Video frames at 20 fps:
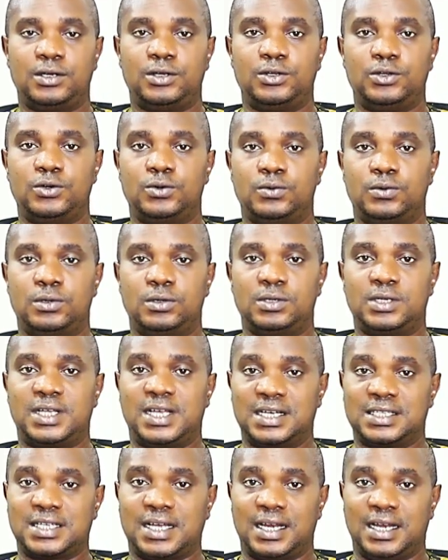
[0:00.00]
you will
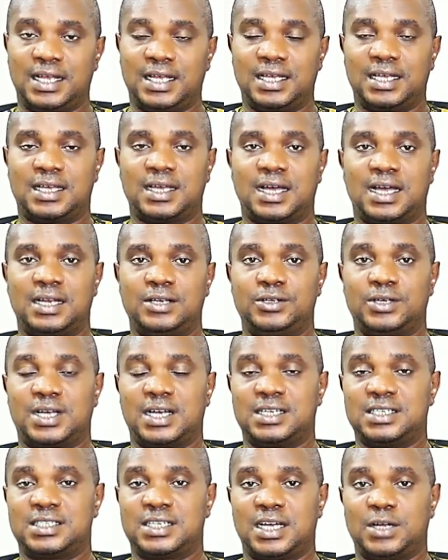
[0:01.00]
get a link and you
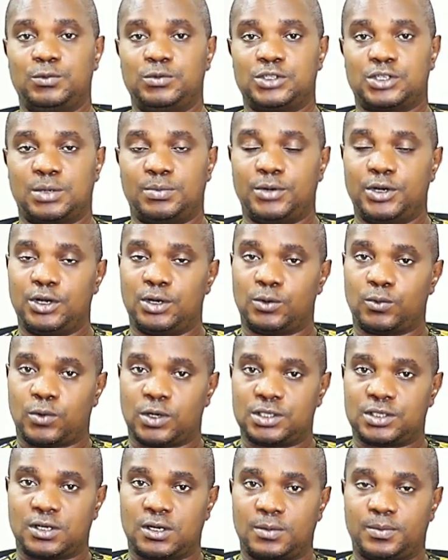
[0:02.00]
can share it with somebody on
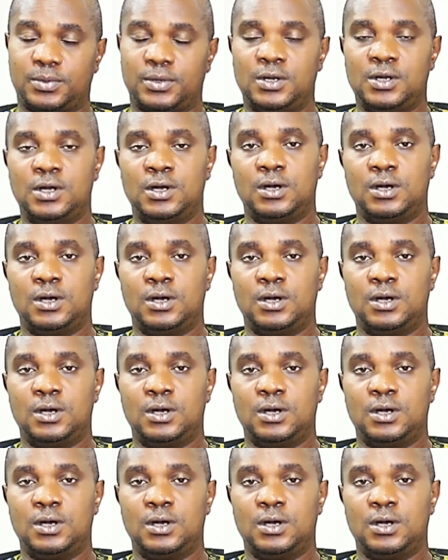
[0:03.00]
WhatsApp,